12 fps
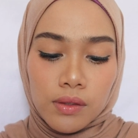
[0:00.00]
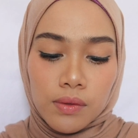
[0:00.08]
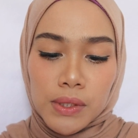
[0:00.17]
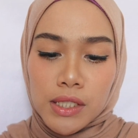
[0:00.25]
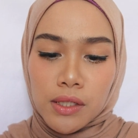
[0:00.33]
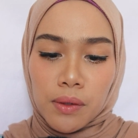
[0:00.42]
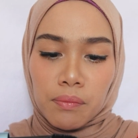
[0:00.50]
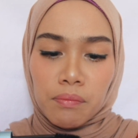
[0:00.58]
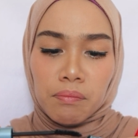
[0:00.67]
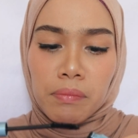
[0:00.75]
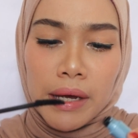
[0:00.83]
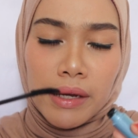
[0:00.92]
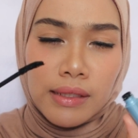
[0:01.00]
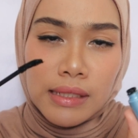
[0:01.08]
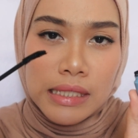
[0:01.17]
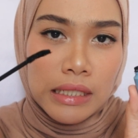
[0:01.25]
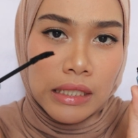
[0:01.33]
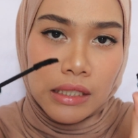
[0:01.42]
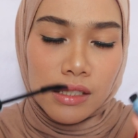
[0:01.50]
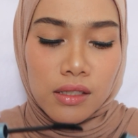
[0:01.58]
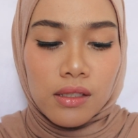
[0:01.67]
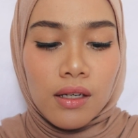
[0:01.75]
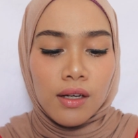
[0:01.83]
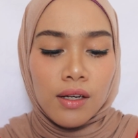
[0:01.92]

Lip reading: dia macam bend sikit je.